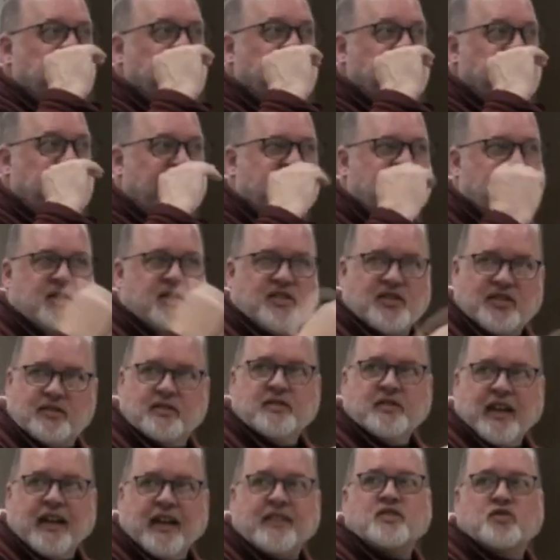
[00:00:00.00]

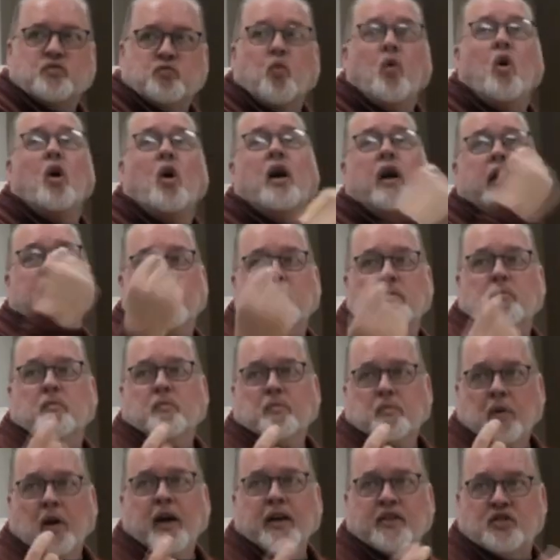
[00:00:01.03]
That's won
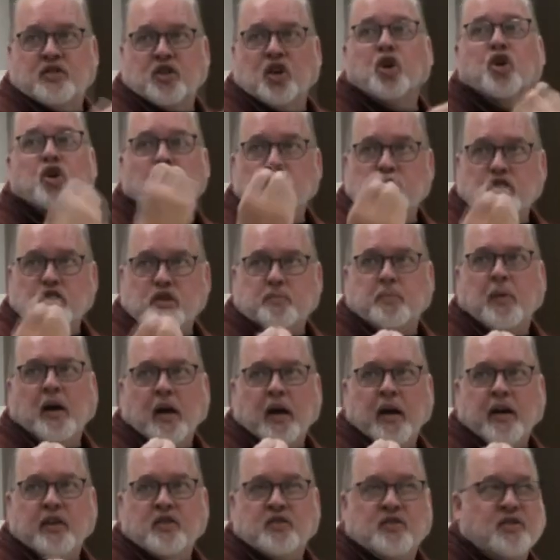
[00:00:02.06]
by, it's earned
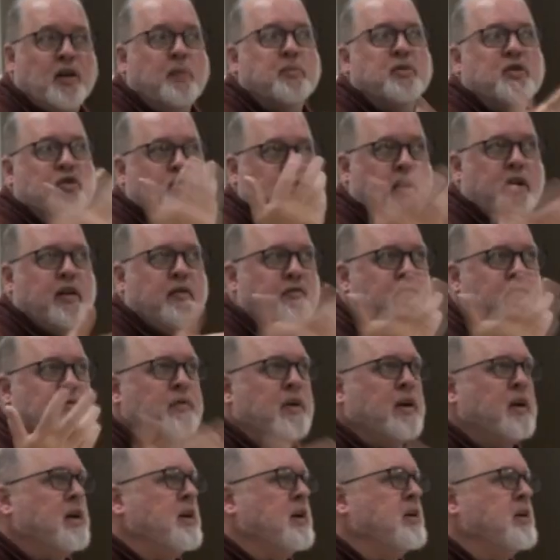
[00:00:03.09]
by, it's demonstrated,
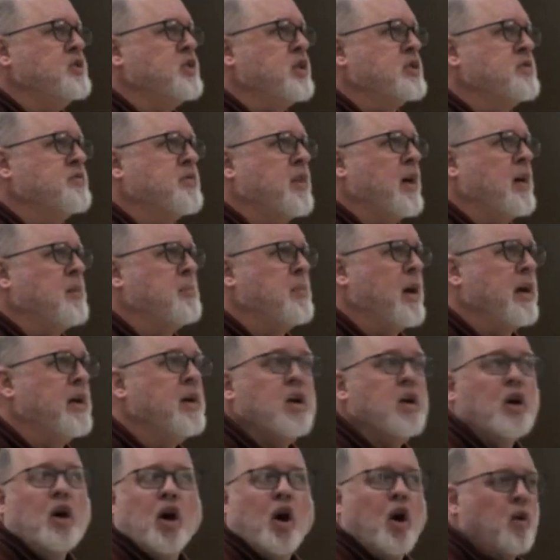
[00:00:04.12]
justified by,
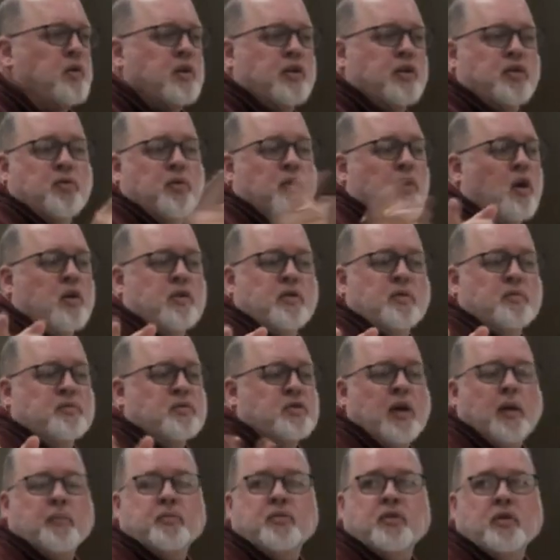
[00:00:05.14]
only through all the
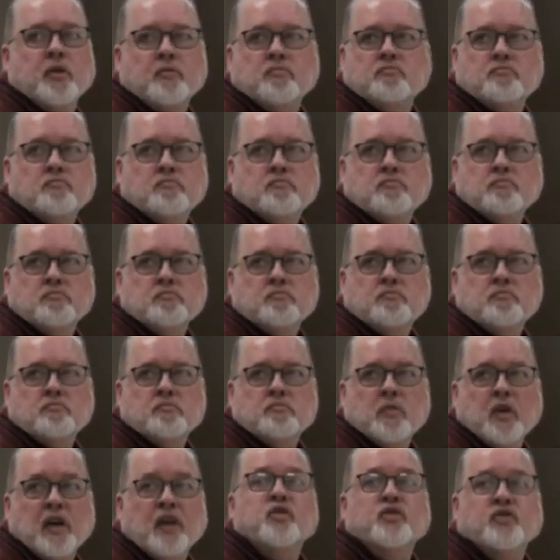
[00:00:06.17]
steps that
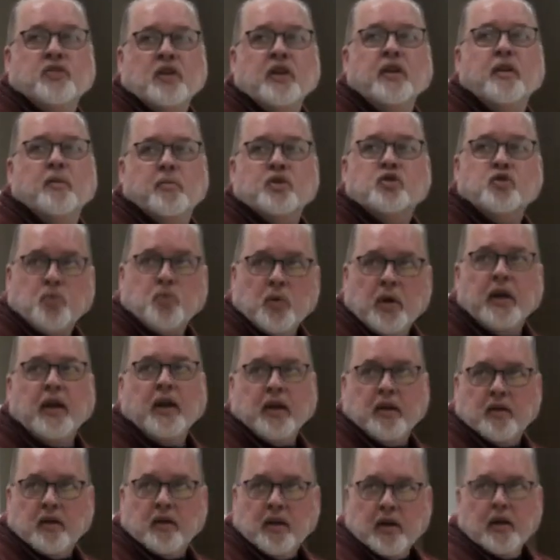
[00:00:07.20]
interceded
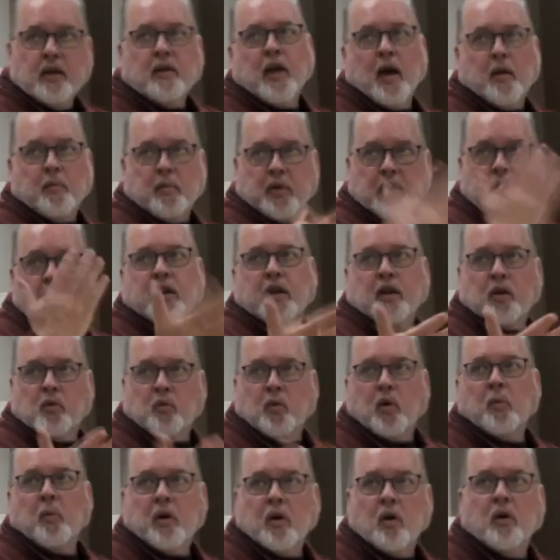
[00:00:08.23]
between that beginning and
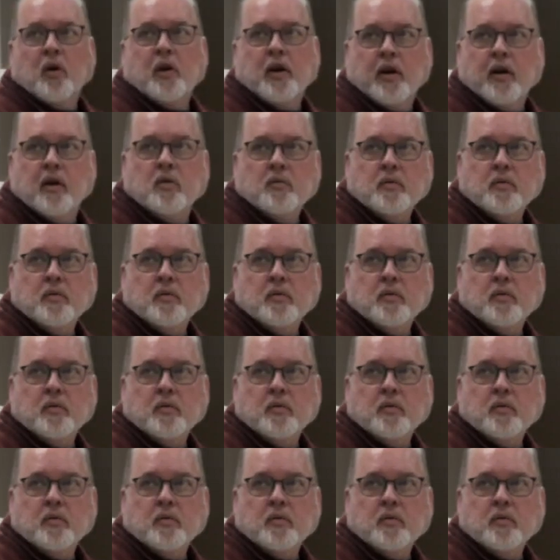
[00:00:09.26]
where we are now.